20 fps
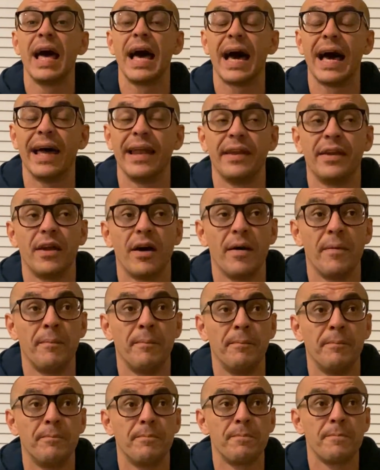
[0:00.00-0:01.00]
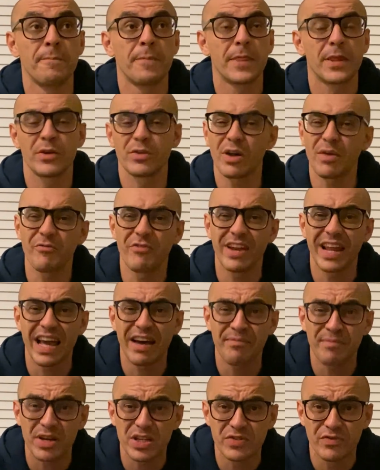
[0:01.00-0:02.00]
And you don't really
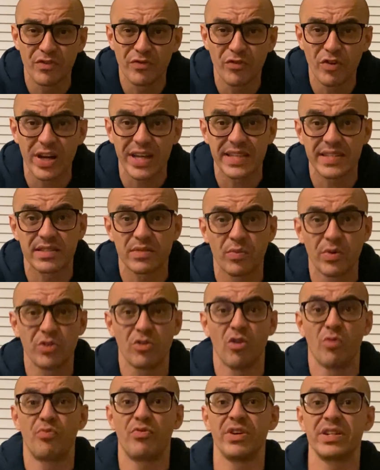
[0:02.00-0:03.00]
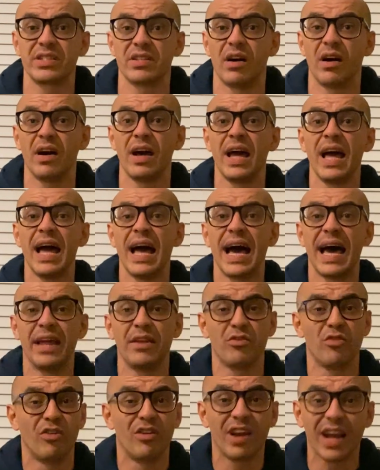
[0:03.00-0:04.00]
have much of a voice when you're a prisoner and
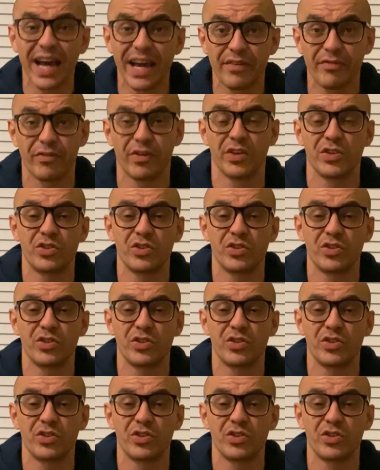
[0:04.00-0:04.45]
you're a lifer.